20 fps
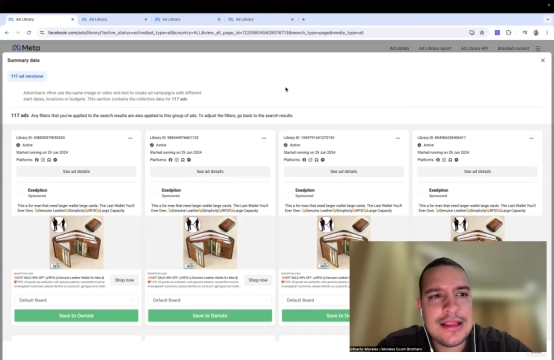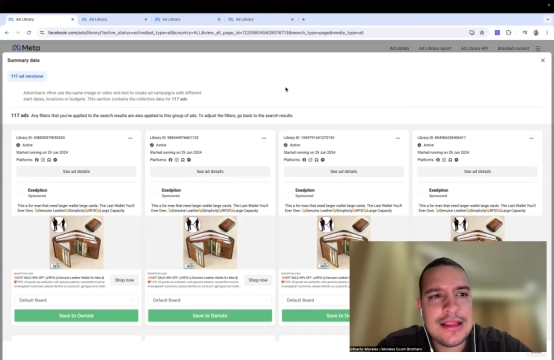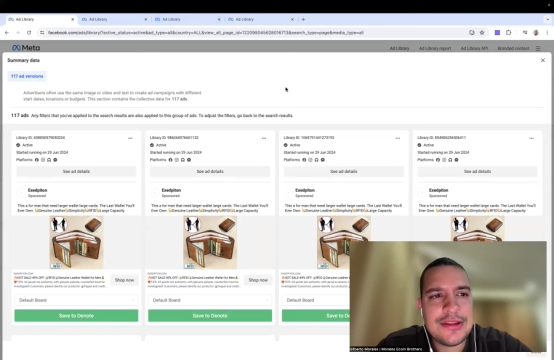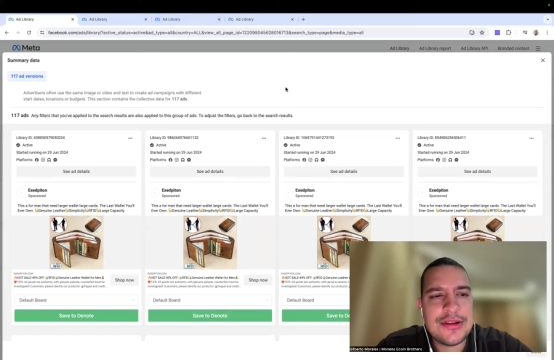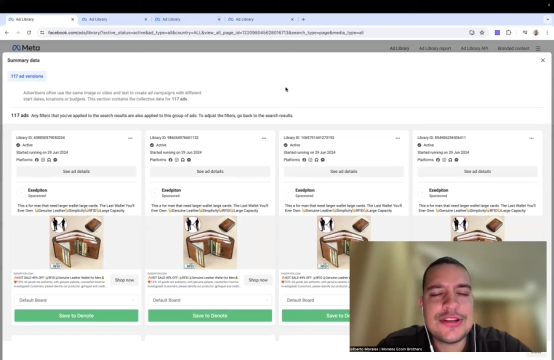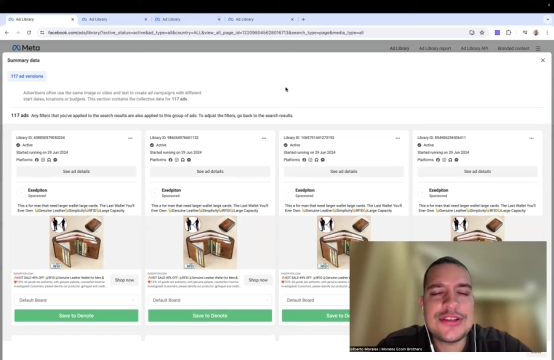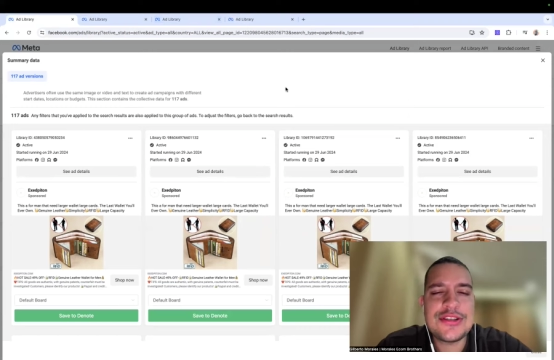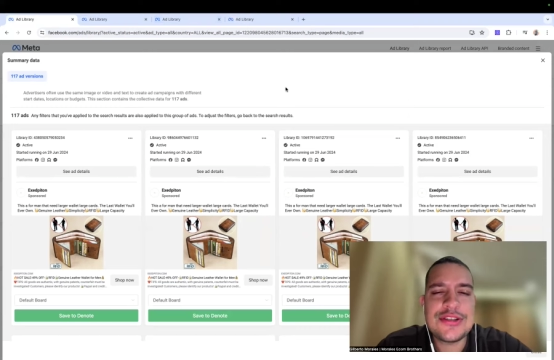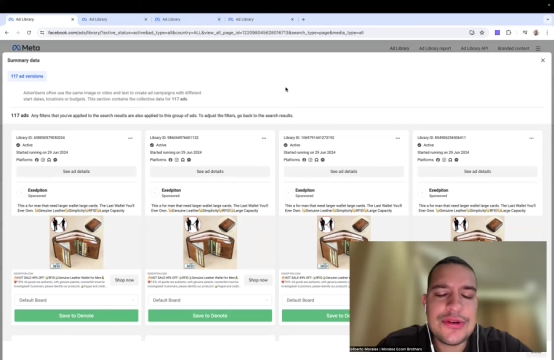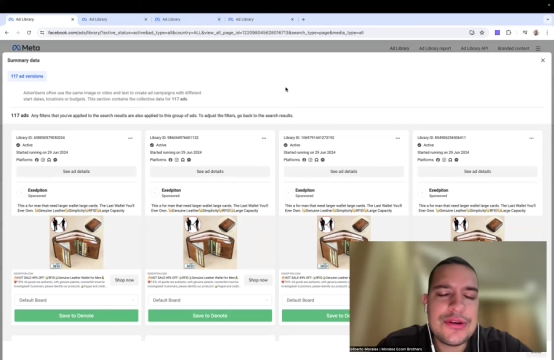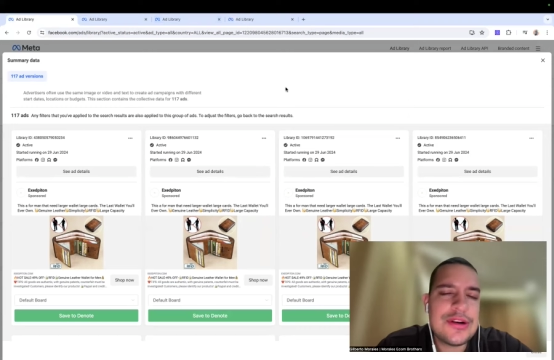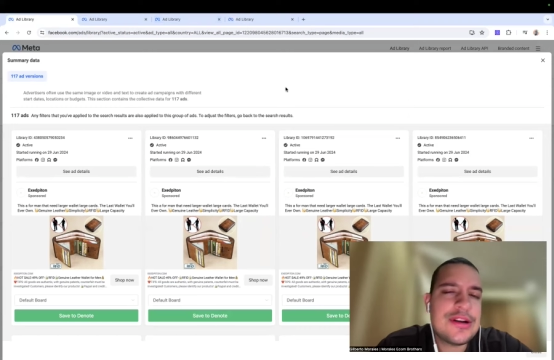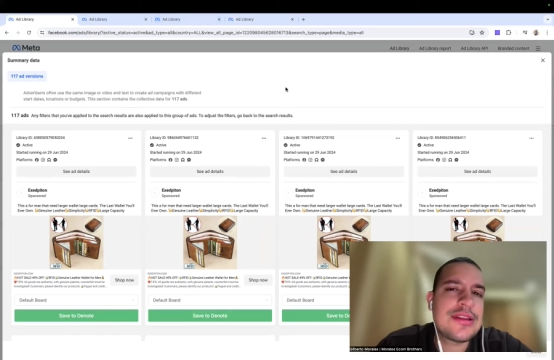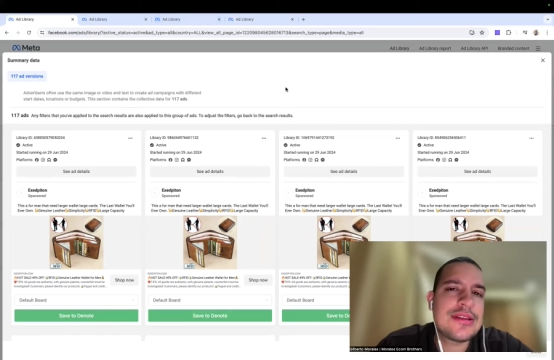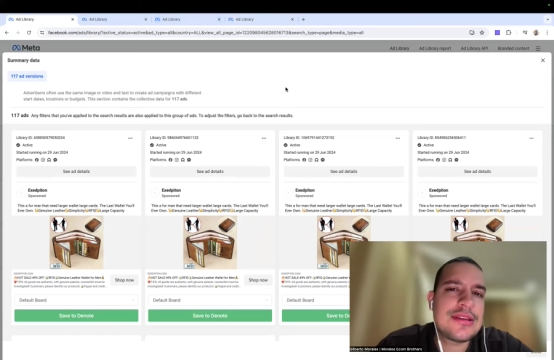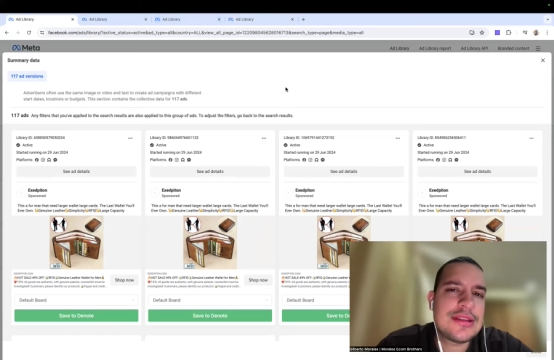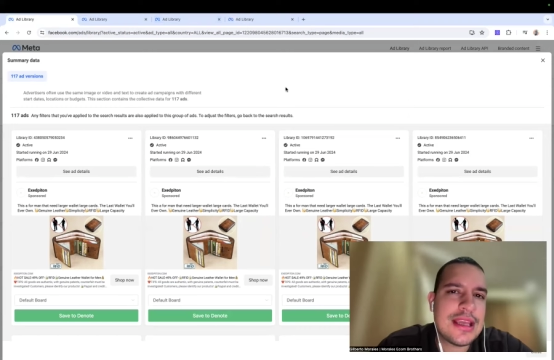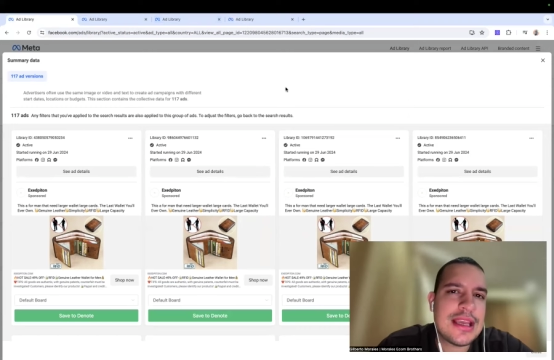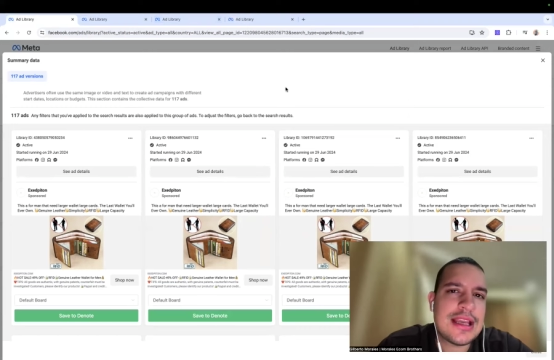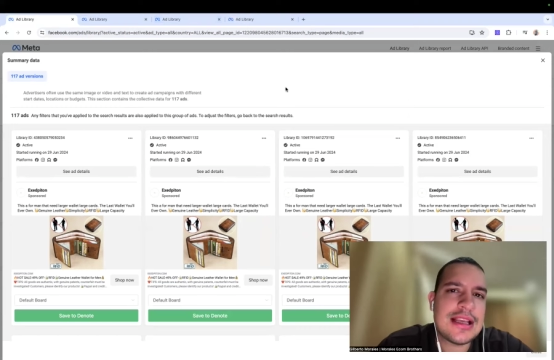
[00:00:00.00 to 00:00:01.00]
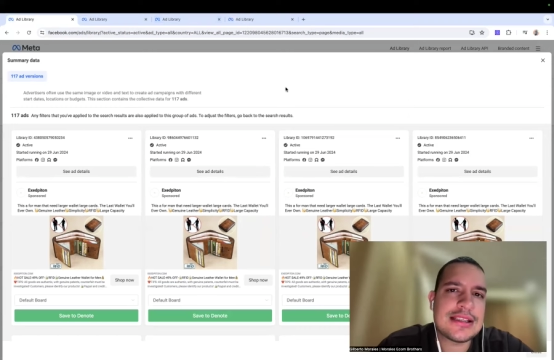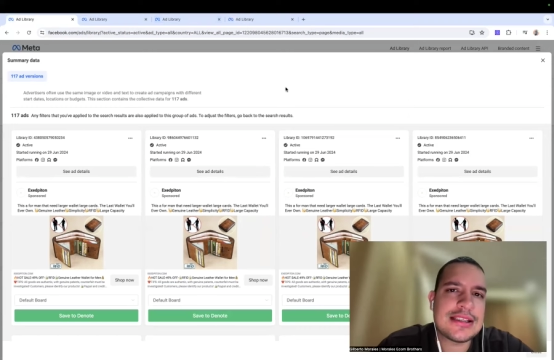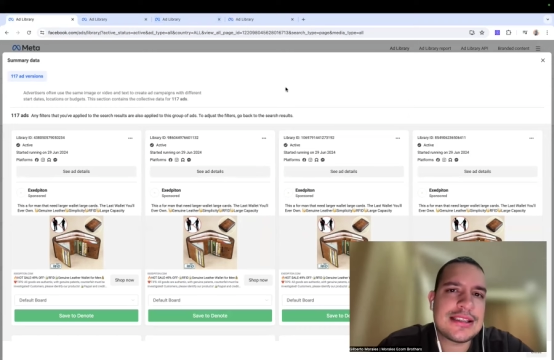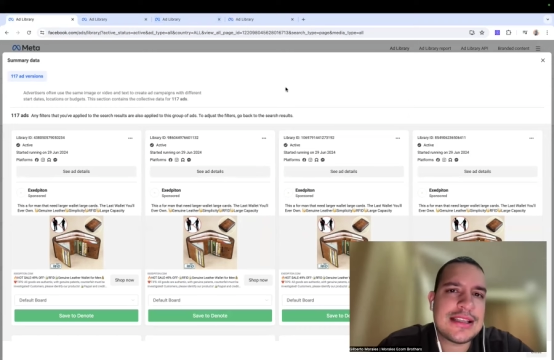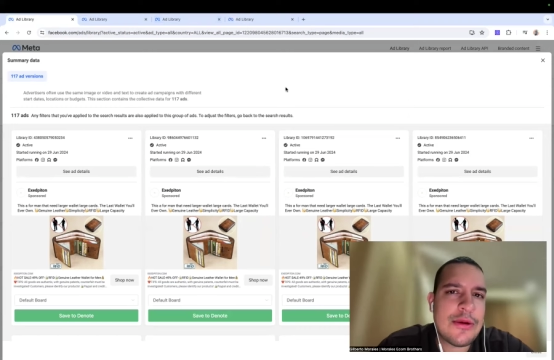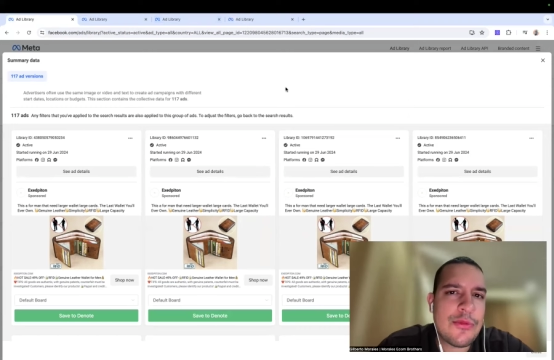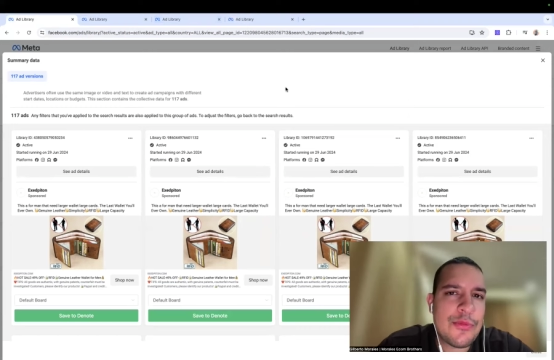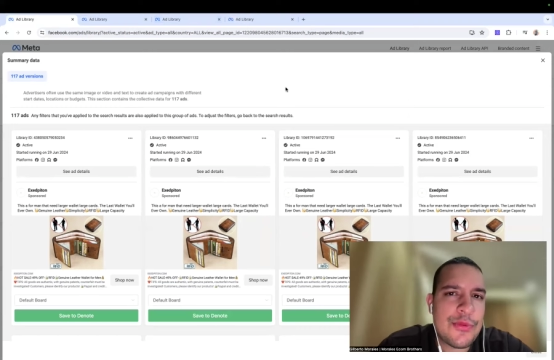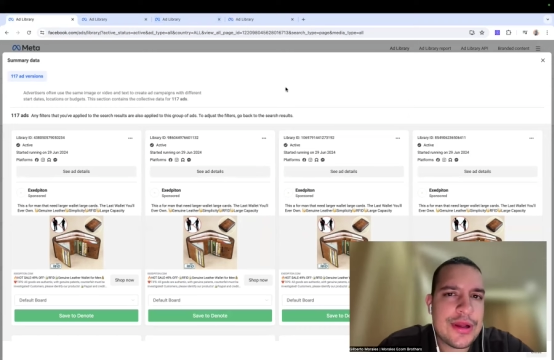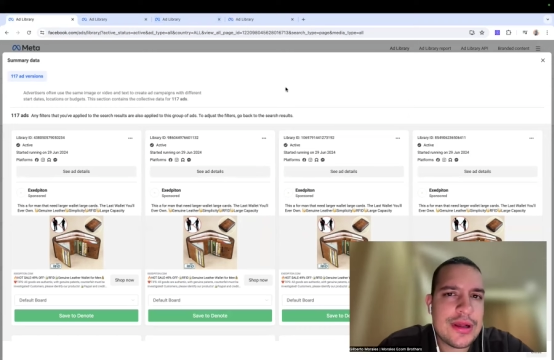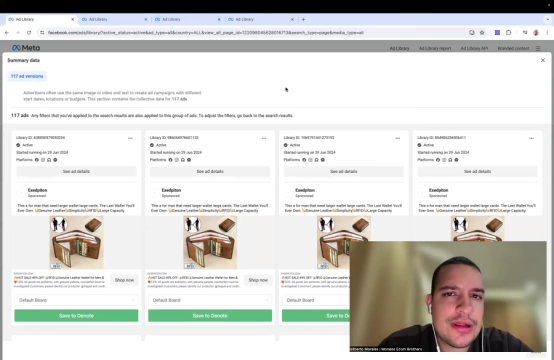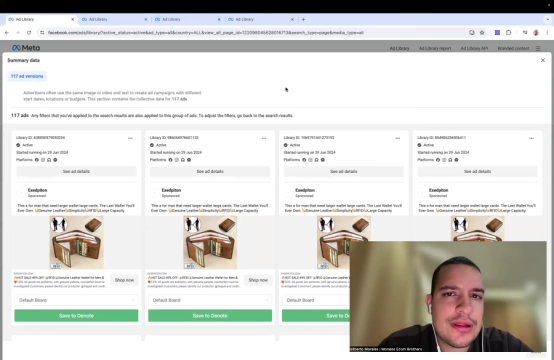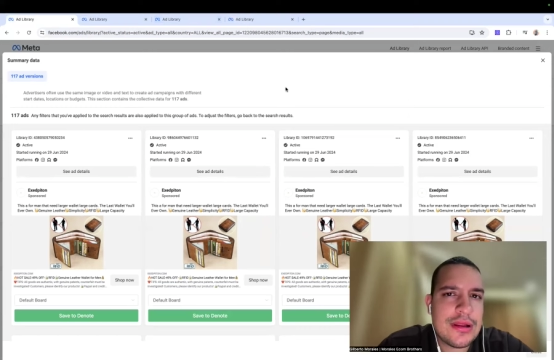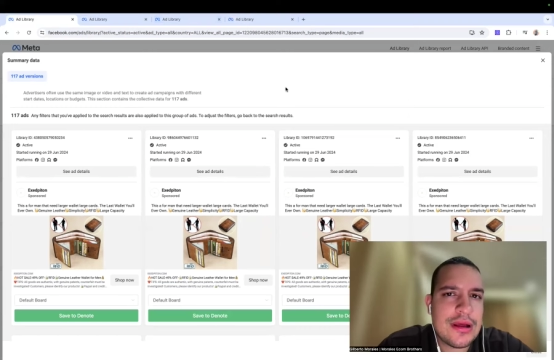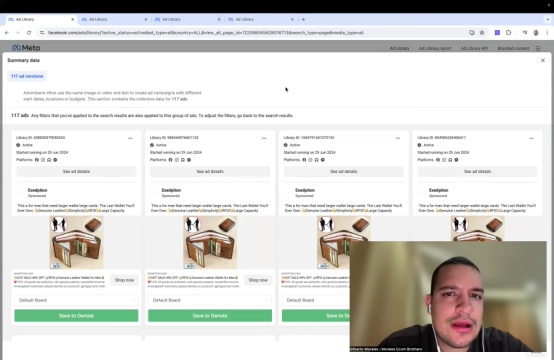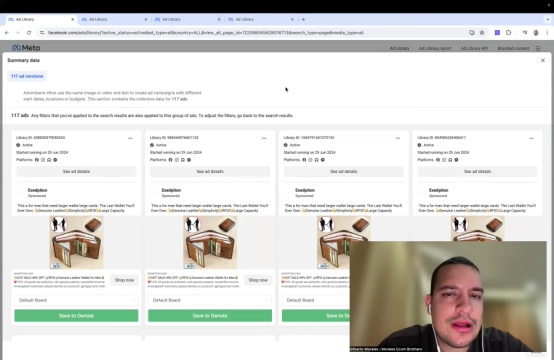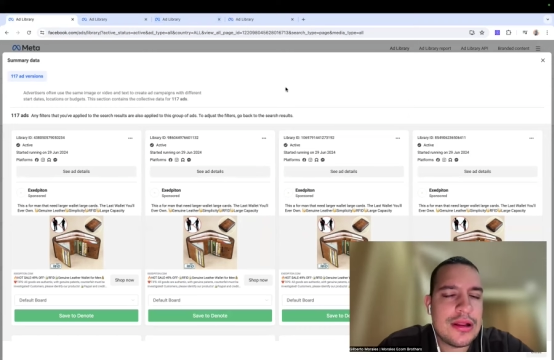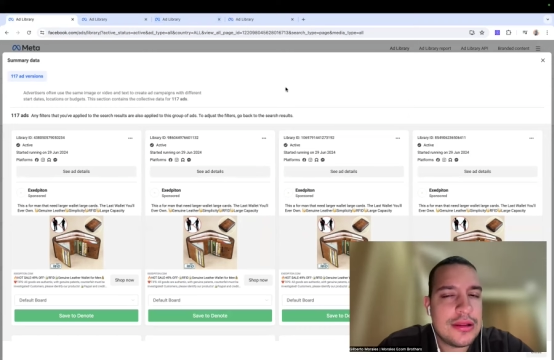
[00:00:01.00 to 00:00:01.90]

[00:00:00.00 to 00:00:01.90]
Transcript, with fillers: there are certain things that will